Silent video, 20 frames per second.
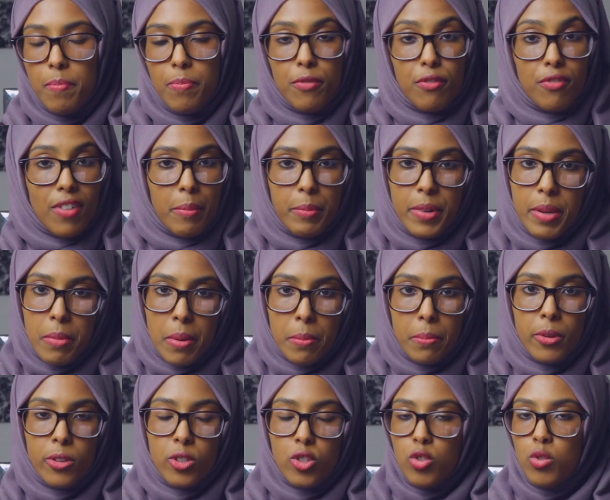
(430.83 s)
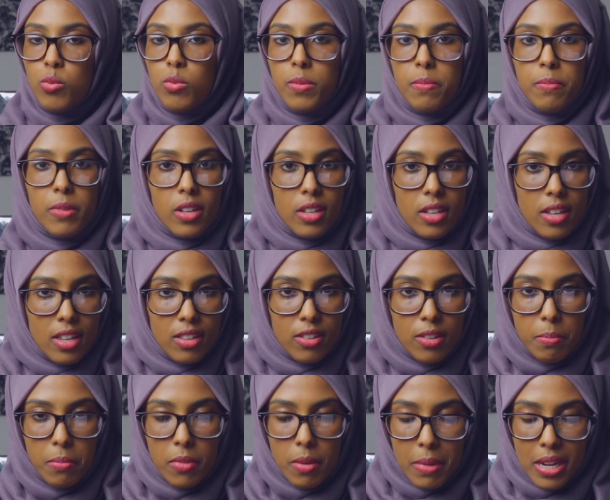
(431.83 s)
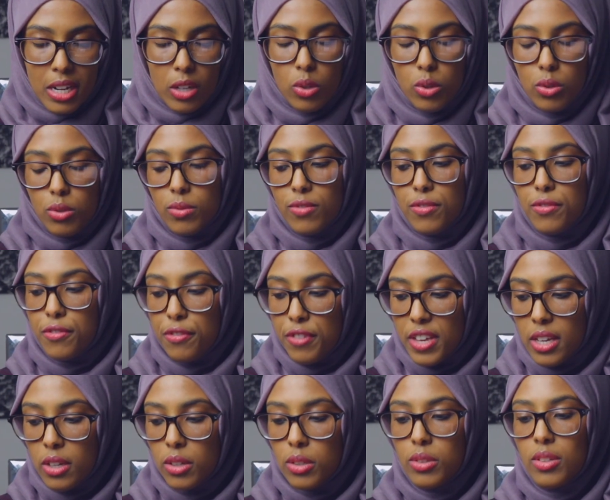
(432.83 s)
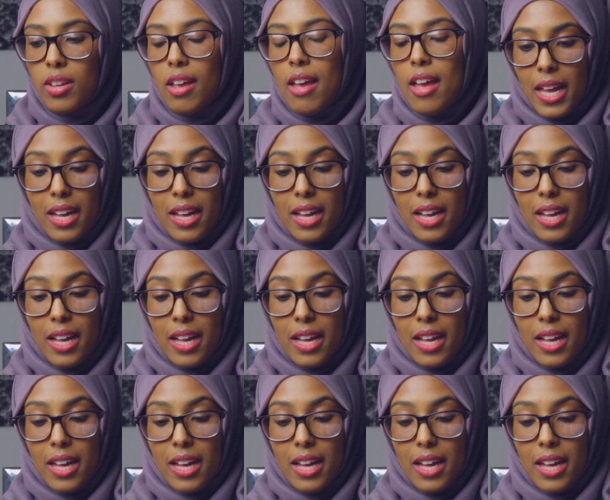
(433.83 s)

family members who were in the medical field,